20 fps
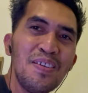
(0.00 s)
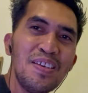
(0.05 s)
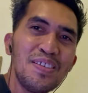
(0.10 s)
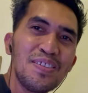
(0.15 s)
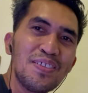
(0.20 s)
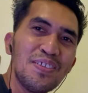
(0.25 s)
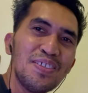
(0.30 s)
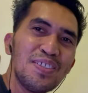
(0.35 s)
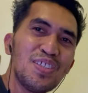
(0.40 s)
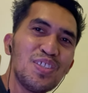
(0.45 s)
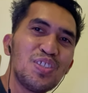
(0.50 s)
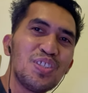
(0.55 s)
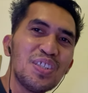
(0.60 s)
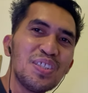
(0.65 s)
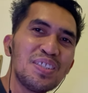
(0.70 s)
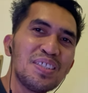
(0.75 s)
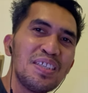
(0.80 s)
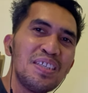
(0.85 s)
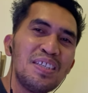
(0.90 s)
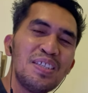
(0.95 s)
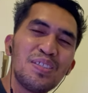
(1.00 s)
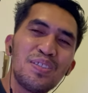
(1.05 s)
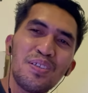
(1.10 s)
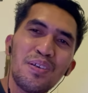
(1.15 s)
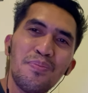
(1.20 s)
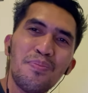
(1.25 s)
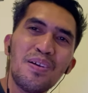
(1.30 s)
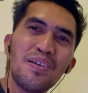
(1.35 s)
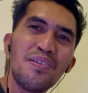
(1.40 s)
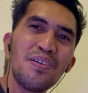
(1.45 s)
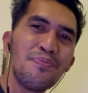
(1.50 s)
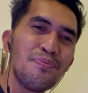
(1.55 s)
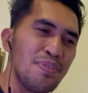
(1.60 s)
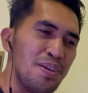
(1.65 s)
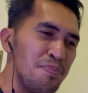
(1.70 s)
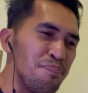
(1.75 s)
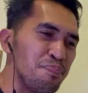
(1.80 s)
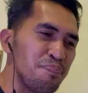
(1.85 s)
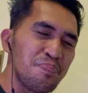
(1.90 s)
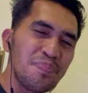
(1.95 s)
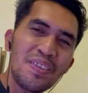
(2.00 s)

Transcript: so it's just a summary from